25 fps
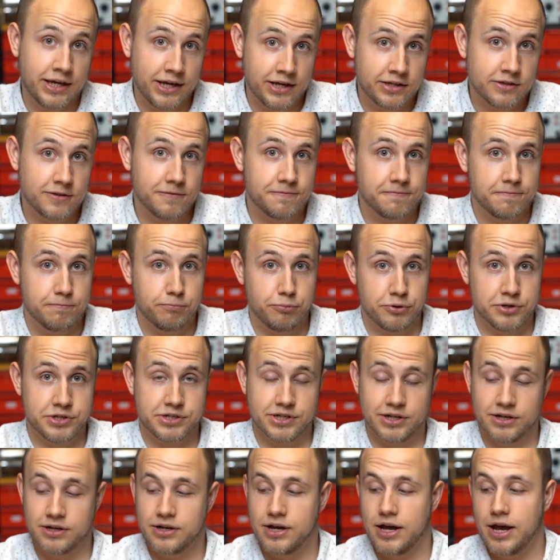in the
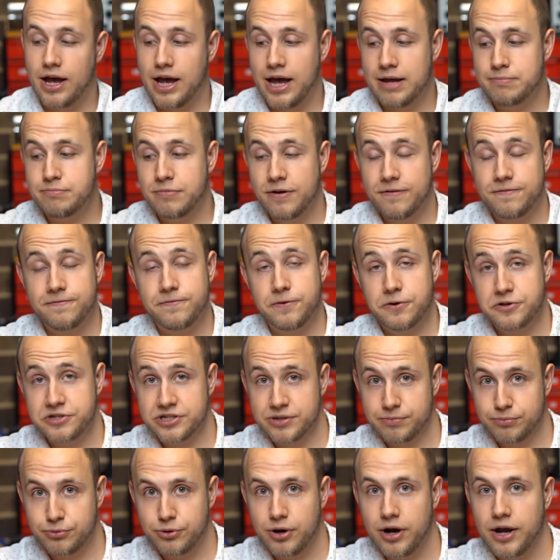printer, I had my first
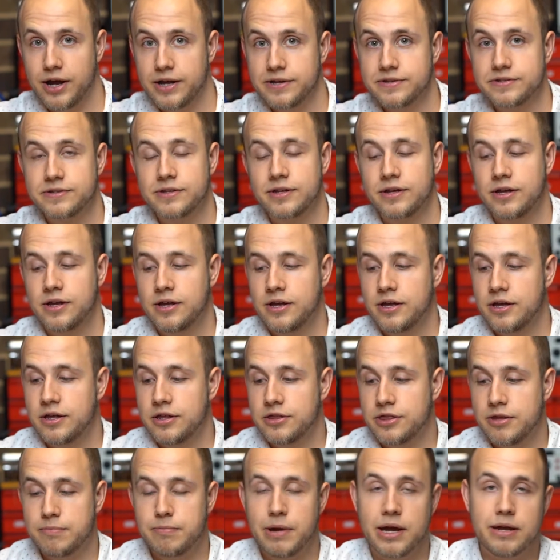surprise.
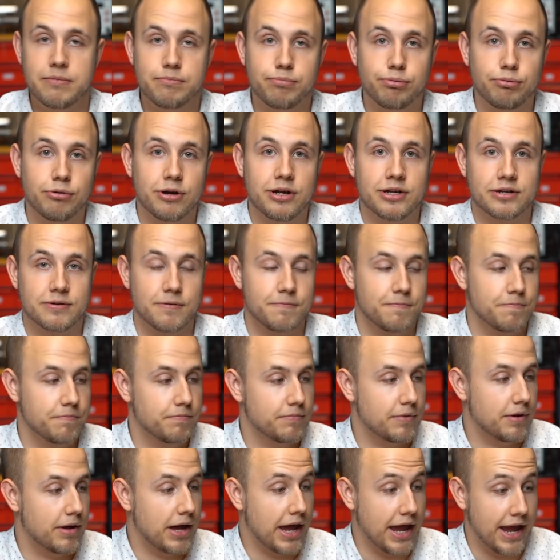The main print
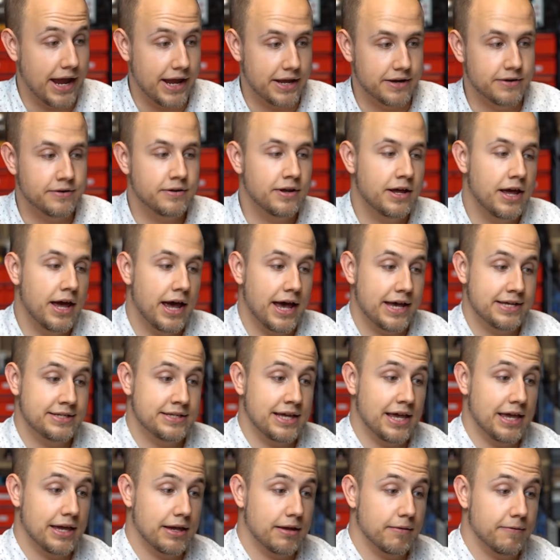head has
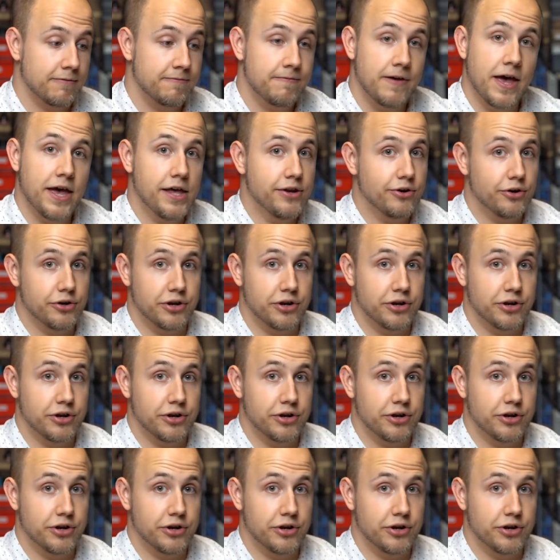a fan on